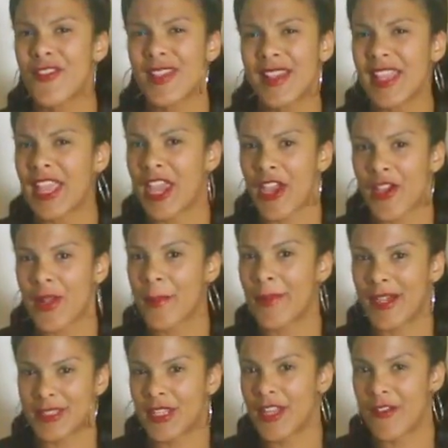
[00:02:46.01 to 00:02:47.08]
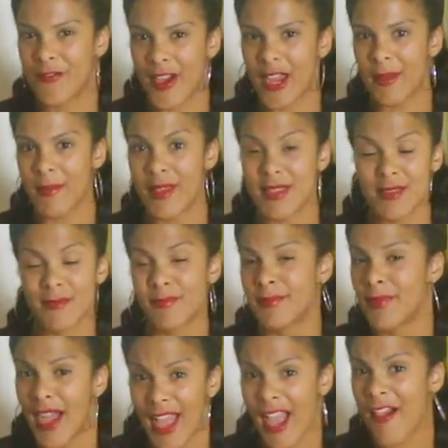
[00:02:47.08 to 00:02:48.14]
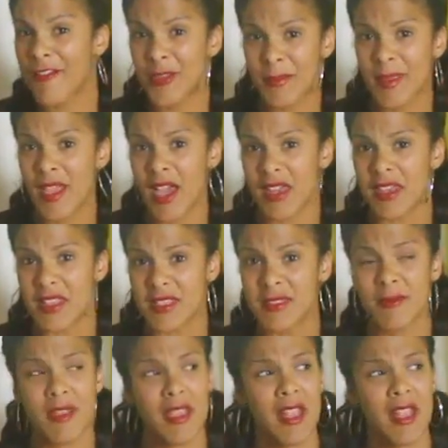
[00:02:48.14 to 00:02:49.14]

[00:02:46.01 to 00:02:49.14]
really cared about the environment. I have to be honest.